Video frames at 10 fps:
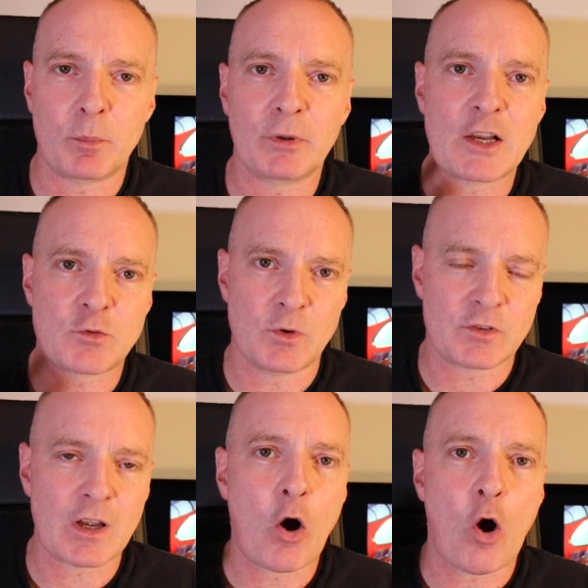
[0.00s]
the place
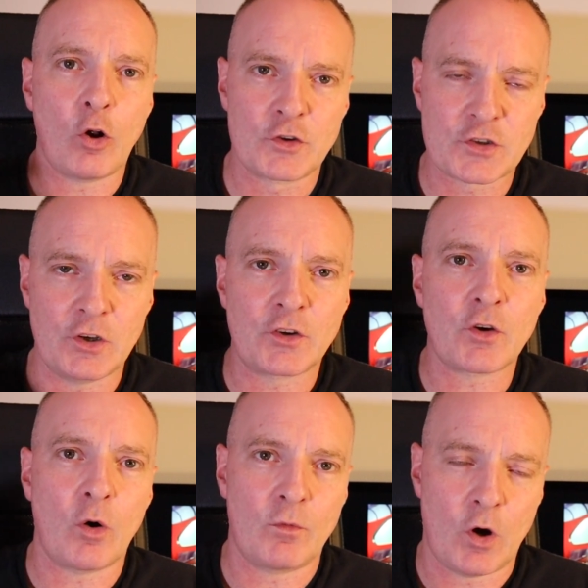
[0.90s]
was altered
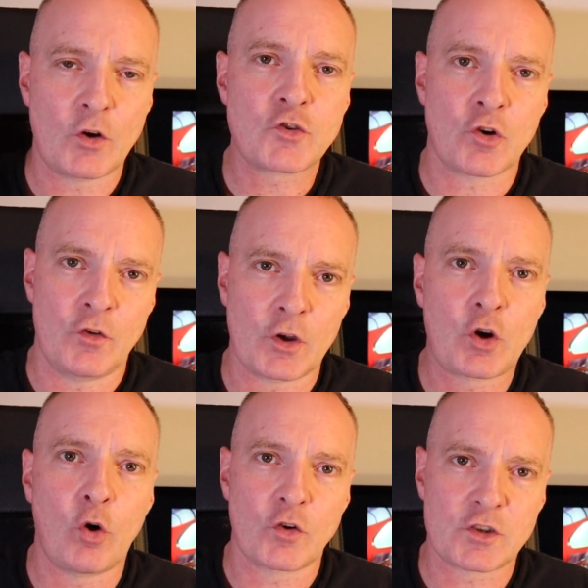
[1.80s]
during the
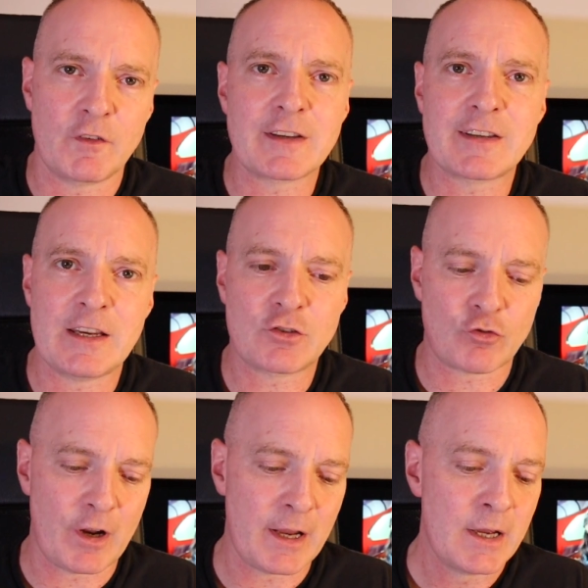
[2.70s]
course of its
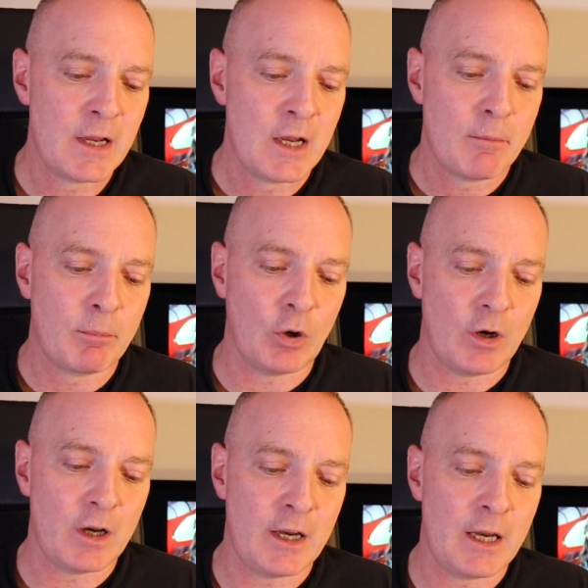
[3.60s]
history,
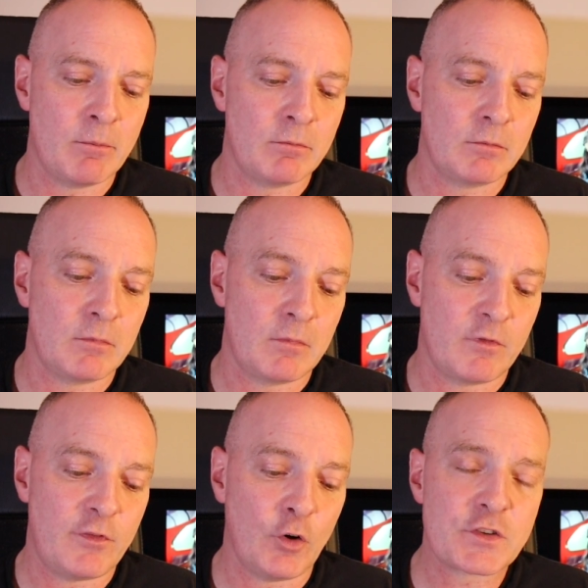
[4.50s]
but
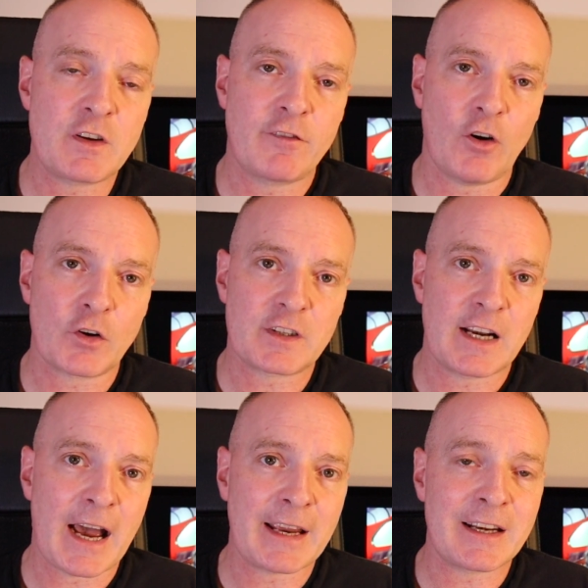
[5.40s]

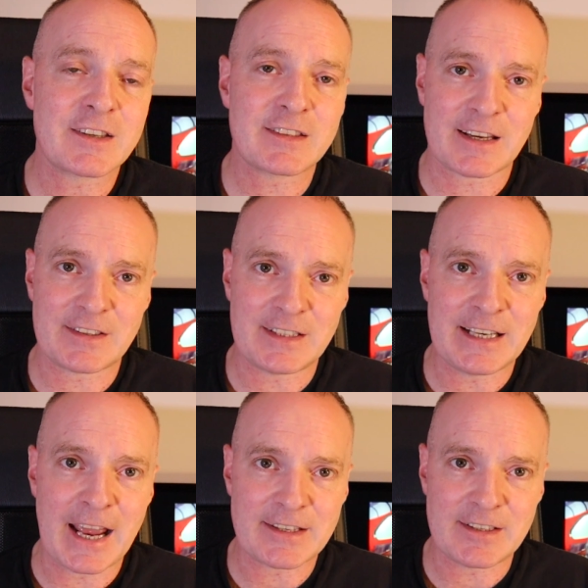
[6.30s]
1449,
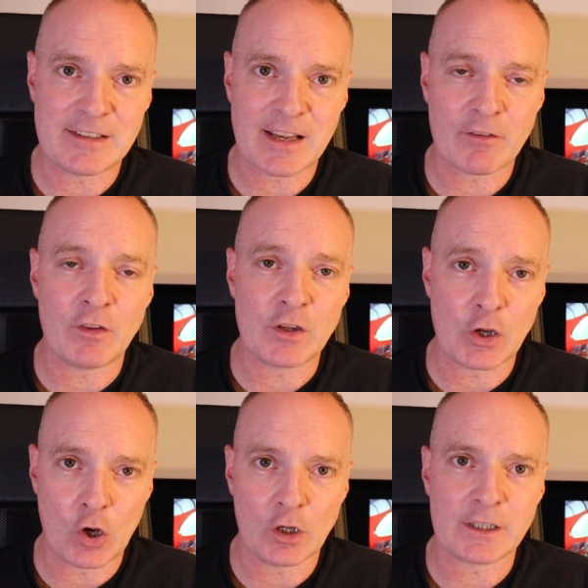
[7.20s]
1687,
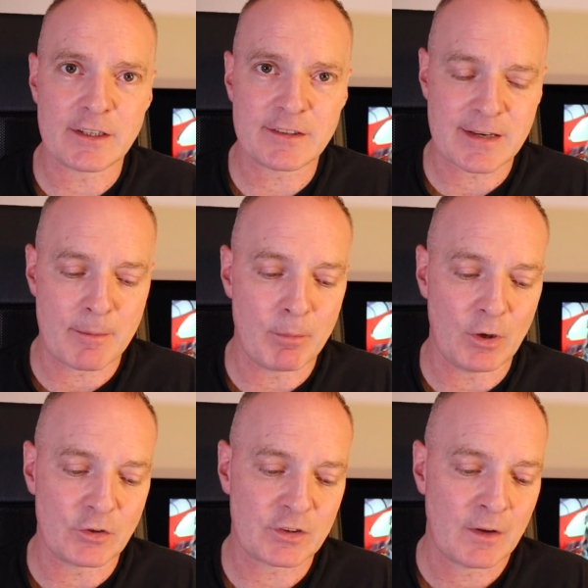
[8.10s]
the earliest
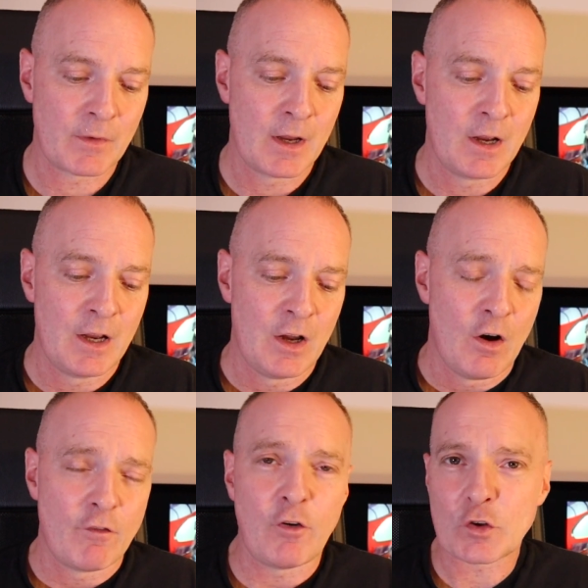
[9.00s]
timbers.
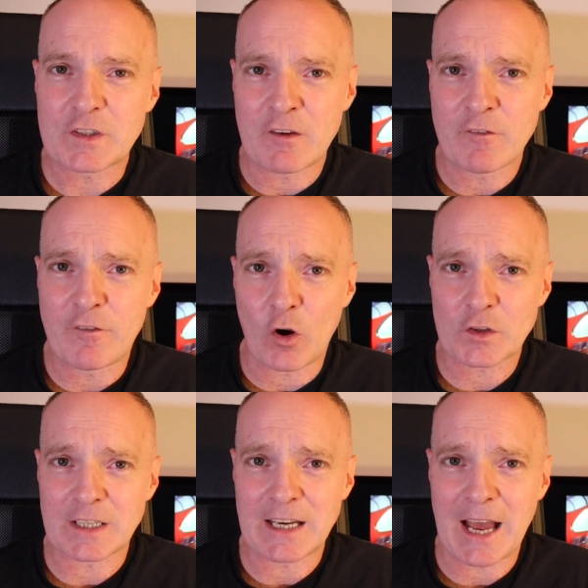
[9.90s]

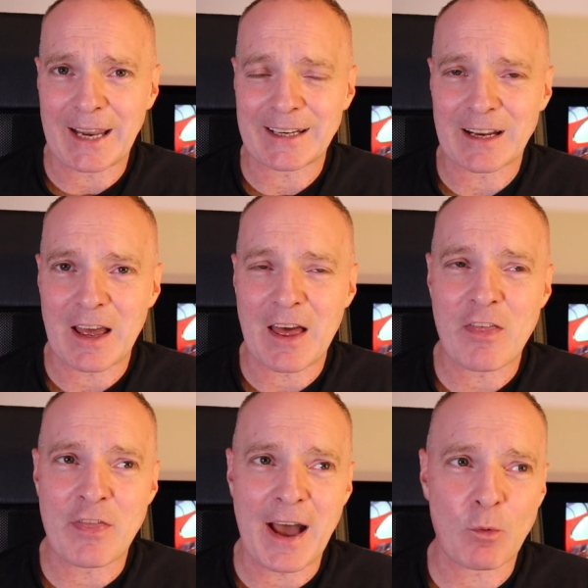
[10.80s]
1449,
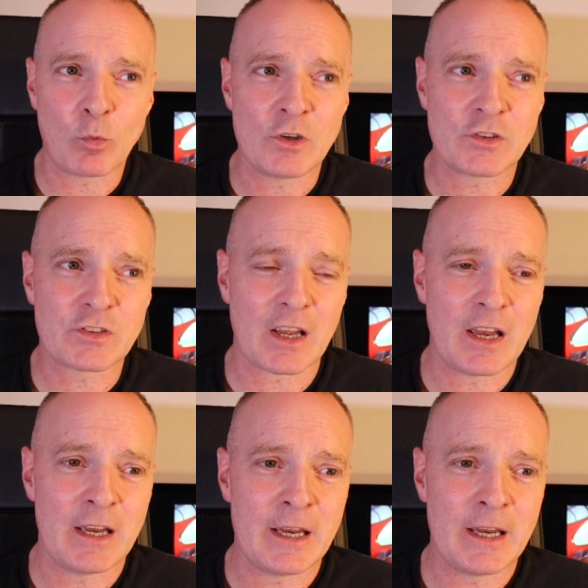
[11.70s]
that was